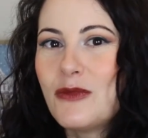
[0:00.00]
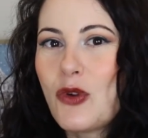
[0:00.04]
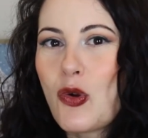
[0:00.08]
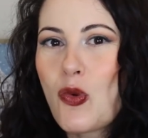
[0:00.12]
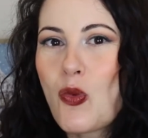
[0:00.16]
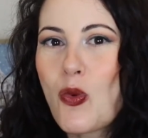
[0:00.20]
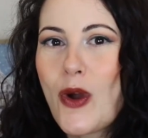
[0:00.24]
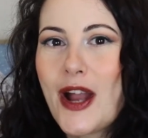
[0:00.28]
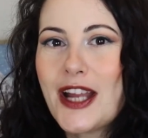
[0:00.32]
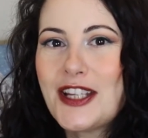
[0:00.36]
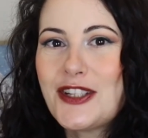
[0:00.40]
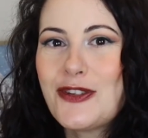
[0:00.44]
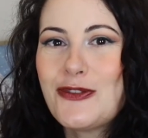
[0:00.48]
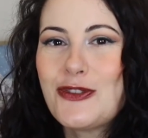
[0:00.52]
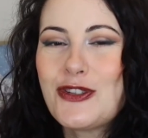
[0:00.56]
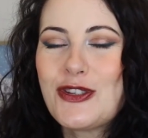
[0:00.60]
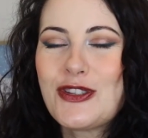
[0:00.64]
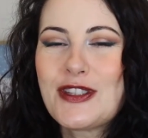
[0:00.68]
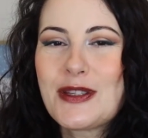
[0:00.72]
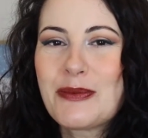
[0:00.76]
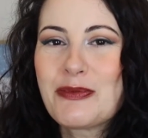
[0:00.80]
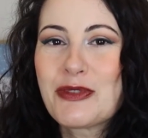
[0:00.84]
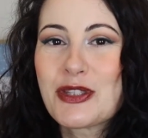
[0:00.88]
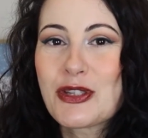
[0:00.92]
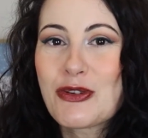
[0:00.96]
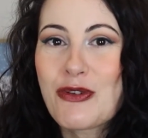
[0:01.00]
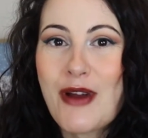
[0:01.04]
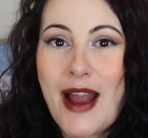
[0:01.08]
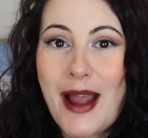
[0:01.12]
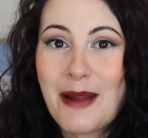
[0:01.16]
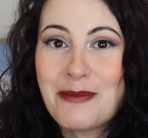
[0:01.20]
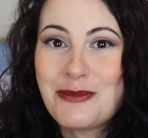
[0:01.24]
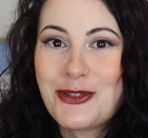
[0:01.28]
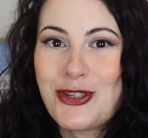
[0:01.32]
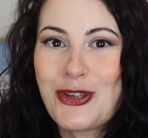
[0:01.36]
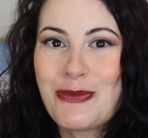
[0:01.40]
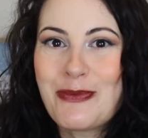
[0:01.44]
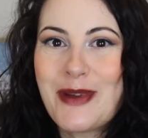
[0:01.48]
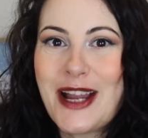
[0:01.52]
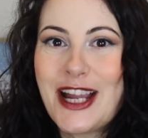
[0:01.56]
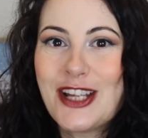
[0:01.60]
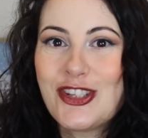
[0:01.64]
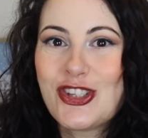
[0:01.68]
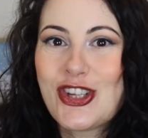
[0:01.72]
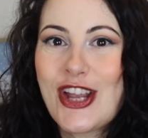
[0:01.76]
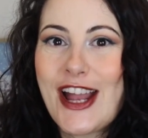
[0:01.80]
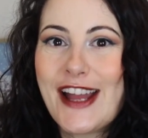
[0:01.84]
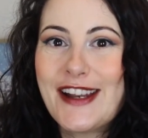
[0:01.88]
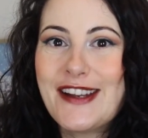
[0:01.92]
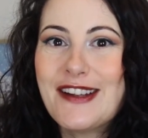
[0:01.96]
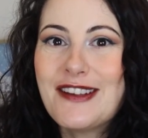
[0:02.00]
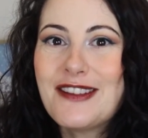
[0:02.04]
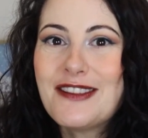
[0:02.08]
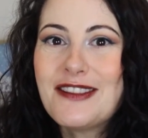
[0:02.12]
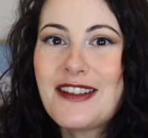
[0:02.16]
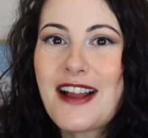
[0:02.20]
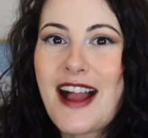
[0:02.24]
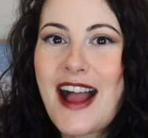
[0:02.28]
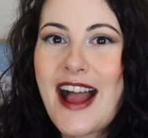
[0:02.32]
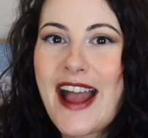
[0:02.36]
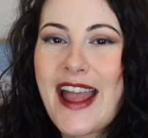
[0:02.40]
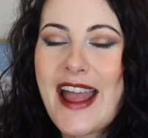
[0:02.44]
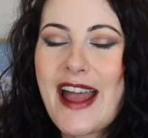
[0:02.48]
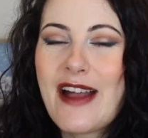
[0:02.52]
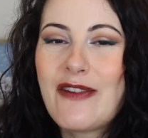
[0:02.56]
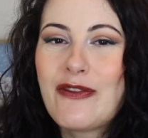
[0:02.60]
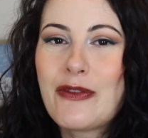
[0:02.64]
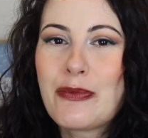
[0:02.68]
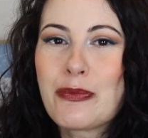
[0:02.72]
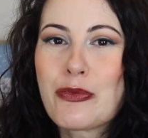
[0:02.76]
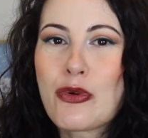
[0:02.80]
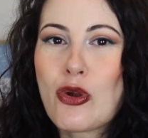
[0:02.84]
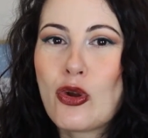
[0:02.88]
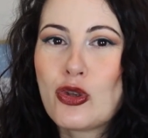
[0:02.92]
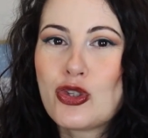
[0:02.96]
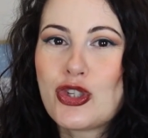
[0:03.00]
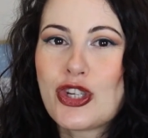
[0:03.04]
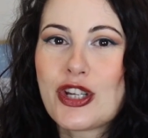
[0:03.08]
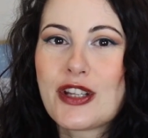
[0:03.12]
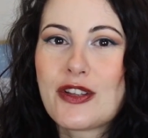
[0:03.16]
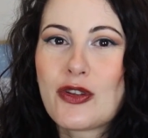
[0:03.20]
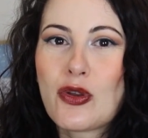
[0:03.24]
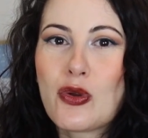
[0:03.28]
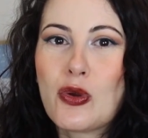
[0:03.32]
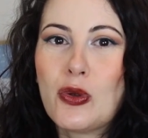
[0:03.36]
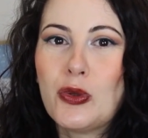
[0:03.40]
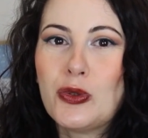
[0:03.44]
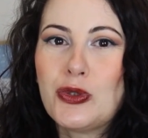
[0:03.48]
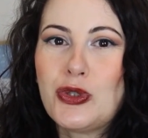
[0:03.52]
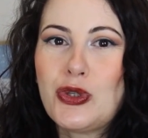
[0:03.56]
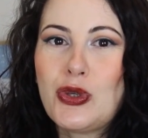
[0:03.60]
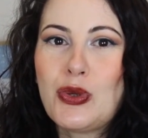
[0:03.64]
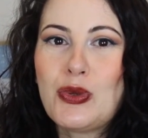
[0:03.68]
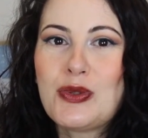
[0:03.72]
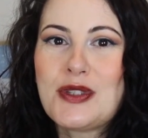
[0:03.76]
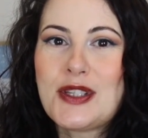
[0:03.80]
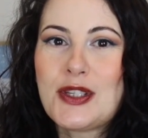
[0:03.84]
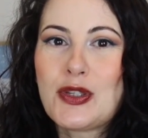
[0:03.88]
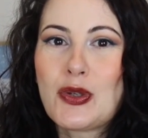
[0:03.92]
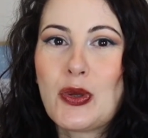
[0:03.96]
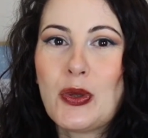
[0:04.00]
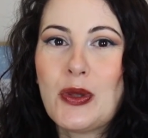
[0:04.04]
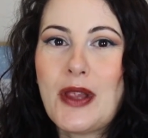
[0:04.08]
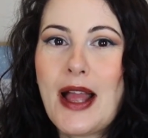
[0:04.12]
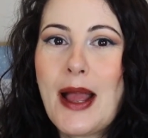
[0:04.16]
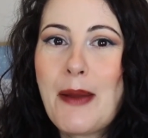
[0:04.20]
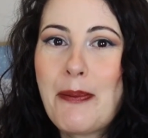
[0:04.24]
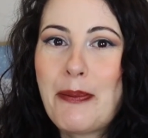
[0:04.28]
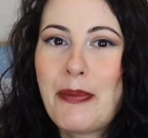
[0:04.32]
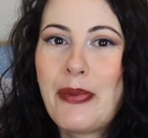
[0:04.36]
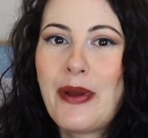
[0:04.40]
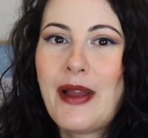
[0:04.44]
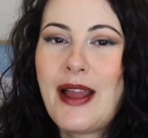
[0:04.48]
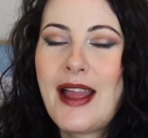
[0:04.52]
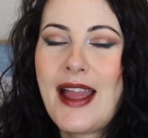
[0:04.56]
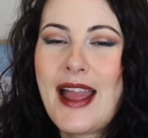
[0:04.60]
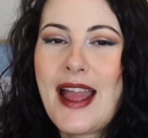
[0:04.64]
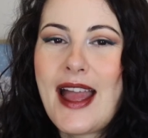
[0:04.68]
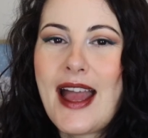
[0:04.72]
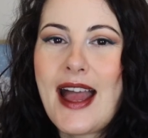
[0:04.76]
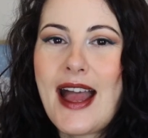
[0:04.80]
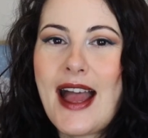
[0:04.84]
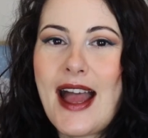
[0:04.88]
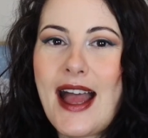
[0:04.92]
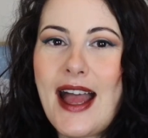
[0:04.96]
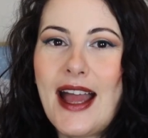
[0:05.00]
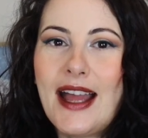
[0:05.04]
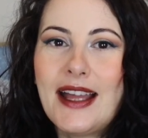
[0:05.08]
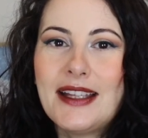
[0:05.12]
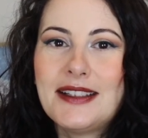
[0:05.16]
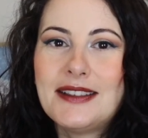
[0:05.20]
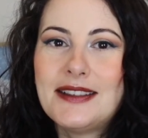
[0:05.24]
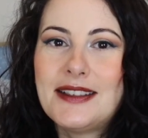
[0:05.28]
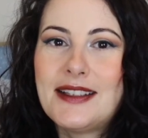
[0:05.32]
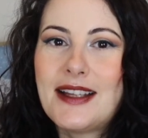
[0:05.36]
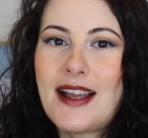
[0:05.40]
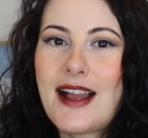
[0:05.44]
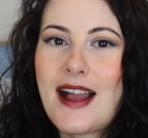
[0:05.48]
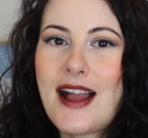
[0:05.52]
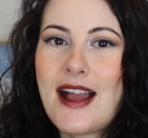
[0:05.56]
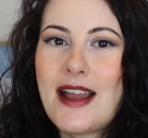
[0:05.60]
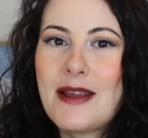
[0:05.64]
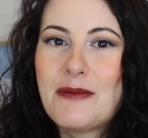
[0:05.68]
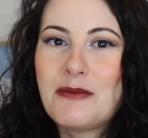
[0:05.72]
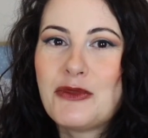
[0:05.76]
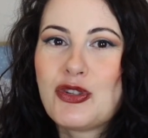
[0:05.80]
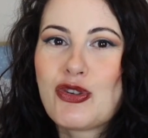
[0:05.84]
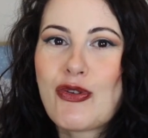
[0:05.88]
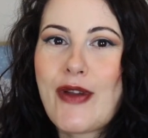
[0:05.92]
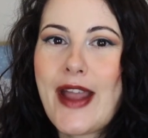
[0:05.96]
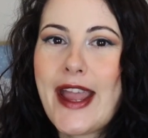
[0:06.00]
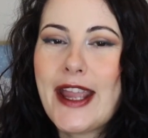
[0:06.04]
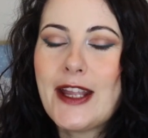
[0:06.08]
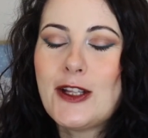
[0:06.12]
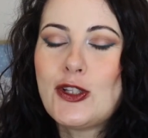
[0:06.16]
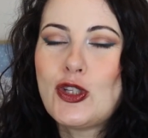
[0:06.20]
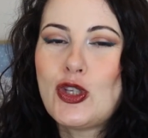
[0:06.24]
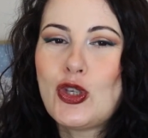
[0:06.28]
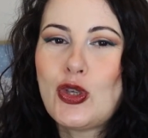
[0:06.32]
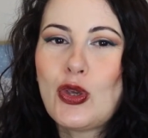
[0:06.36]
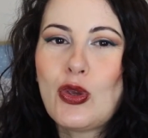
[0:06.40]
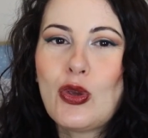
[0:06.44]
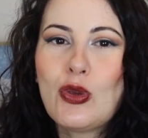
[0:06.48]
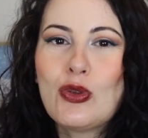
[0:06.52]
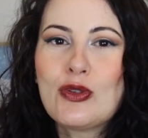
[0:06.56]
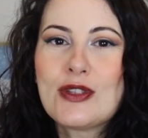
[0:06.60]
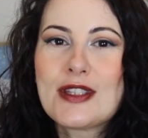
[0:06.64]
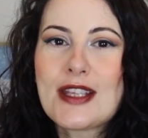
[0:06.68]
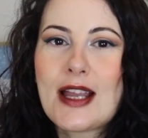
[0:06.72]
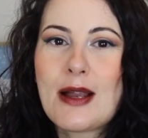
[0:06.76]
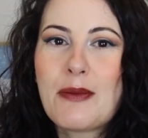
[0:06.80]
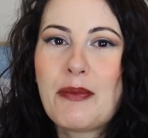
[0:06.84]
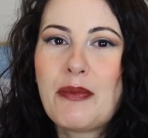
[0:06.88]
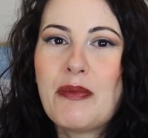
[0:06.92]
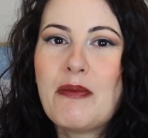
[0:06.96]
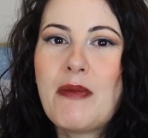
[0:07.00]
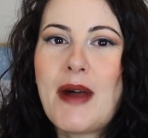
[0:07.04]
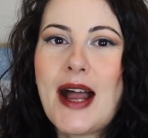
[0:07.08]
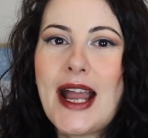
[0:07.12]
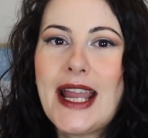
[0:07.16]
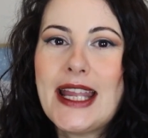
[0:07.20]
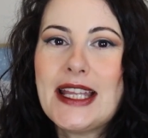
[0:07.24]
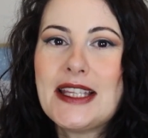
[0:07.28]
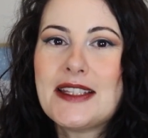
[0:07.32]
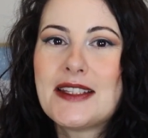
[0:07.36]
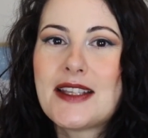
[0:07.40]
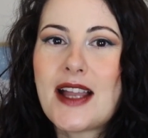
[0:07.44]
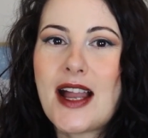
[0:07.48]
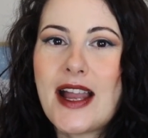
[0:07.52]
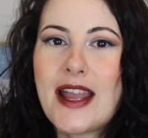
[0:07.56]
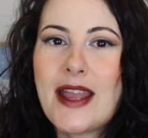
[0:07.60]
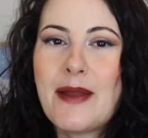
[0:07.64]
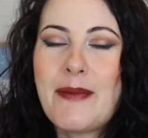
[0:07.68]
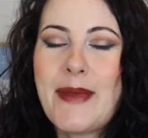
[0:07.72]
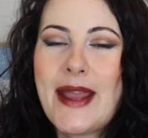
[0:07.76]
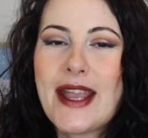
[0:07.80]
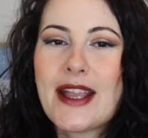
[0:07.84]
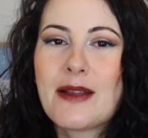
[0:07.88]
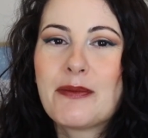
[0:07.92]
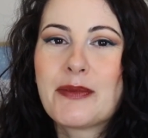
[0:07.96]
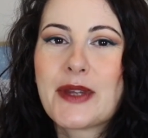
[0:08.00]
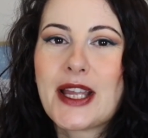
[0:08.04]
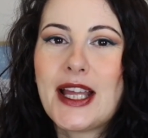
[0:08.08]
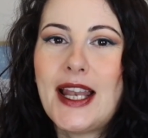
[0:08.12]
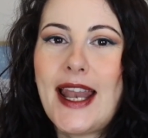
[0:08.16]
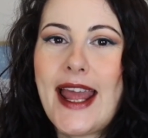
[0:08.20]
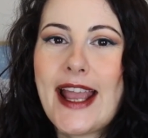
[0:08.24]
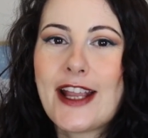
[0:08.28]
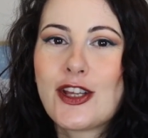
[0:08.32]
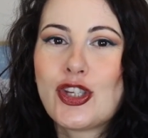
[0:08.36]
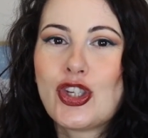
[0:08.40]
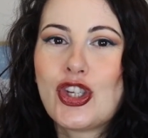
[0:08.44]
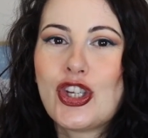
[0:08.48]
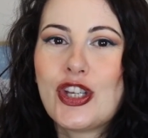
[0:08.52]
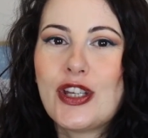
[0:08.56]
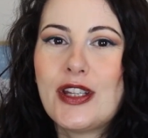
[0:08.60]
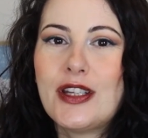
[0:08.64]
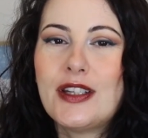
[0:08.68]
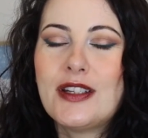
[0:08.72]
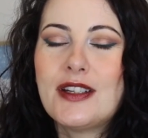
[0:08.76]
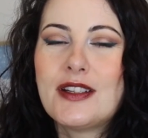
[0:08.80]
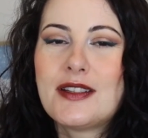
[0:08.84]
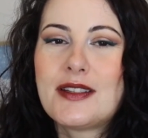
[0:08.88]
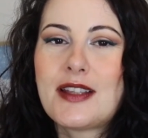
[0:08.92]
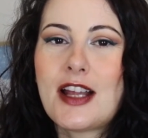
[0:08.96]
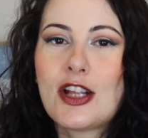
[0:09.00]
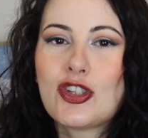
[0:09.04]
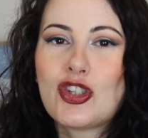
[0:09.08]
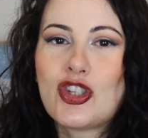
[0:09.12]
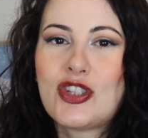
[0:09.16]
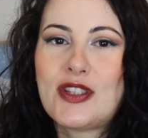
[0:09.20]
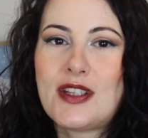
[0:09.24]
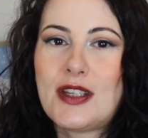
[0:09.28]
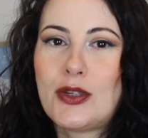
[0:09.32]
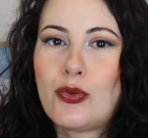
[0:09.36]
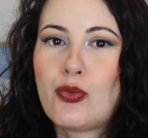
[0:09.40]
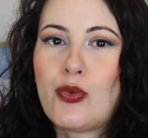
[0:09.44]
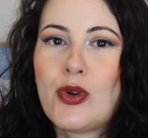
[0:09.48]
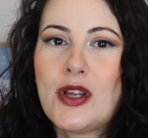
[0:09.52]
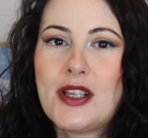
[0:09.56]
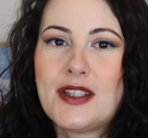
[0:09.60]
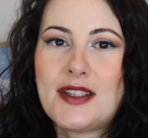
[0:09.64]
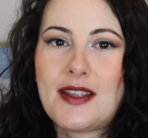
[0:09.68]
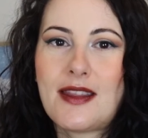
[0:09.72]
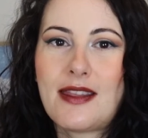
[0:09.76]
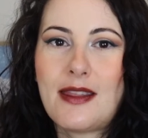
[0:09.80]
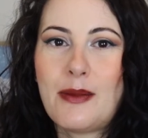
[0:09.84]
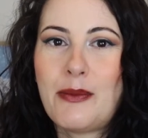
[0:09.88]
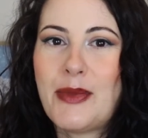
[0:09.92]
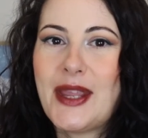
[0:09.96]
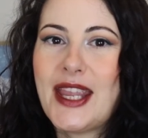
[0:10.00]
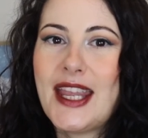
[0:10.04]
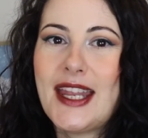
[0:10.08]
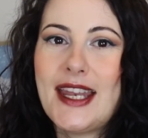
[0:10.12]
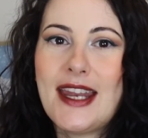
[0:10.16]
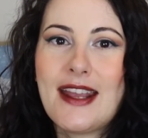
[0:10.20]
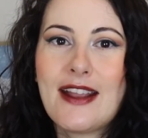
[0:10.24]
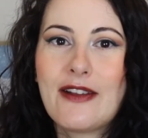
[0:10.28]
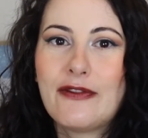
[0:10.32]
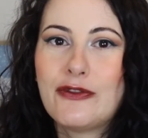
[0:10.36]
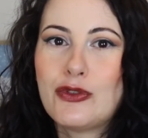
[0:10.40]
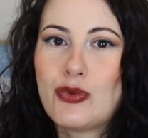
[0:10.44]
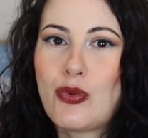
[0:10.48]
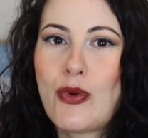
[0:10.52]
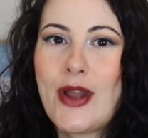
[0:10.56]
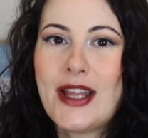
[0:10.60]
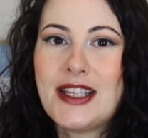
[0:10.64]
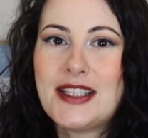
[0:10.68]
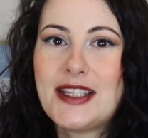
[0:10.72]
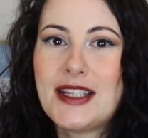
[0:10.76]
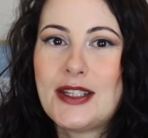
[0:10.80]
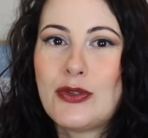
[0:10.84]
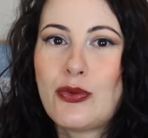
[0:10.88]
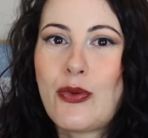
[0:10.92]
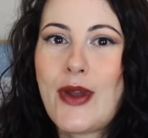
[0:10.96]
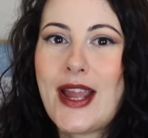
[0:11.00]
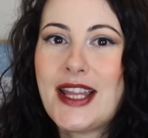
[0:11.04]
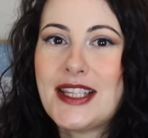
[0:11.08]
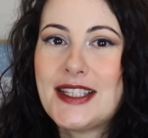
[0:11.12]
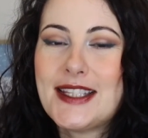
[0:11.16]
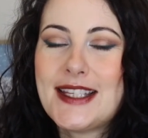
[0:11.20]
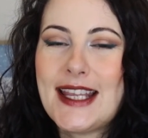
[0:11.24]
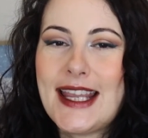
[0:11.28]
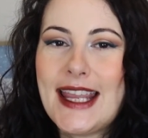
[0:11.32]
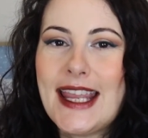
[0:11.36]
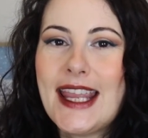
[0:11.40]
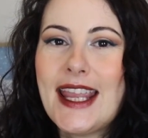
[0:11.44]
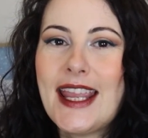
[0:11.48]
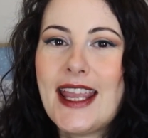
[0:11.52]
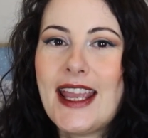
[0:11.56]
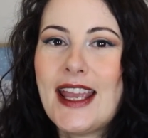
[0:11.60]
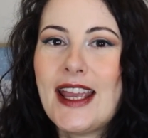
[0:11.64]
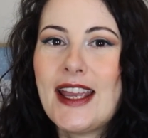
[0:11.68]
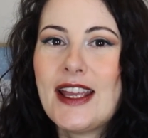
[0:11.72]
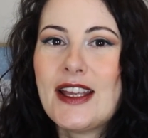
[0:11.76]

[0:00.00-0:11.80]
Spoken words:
why don't you subscribe to my channel? I have a project called Use It All Up, and I'm trying to use up my entire makeup collection such as it was at the beginning of 2020.